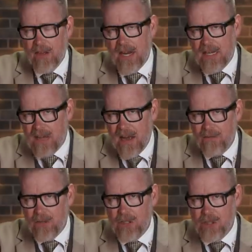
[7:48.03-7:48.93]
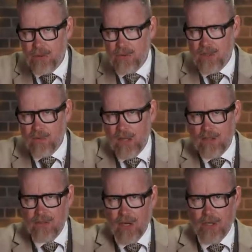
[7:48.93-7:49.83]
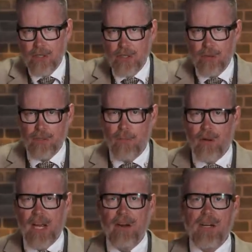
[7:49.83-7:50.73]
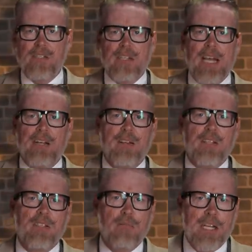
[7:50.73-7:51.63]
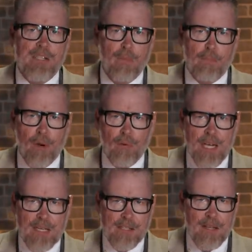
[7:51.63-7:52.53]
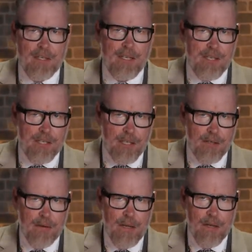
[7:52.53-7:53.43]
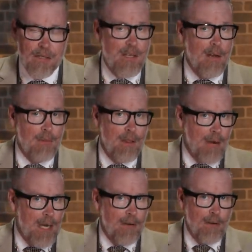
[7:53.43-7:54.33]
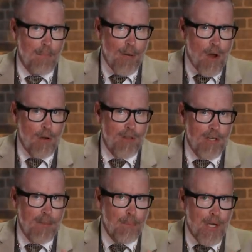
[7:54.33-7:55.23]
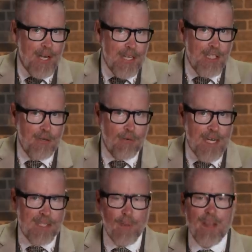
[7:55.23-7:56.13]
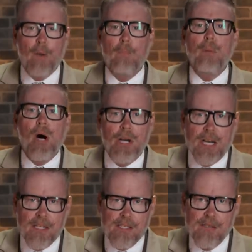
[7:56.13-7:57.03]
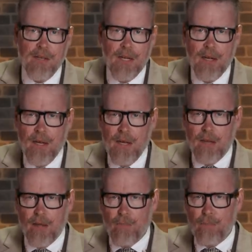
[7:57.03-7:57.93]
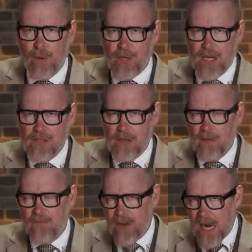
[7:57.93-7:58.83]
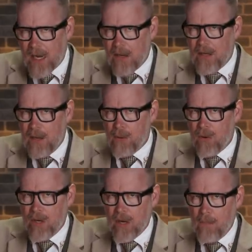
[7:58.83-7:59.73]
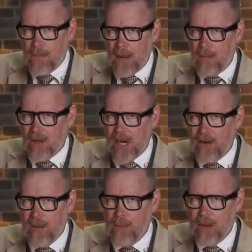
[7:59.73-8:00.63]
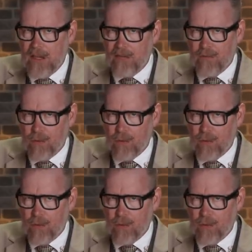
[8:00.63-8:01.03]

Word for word: The days after, Jews as well as non-Jewish Bulgarians take to the streets to protest the decision. Some threaten to block the deportation trains with their bodies. The protests are violently broken up by Bulgarian police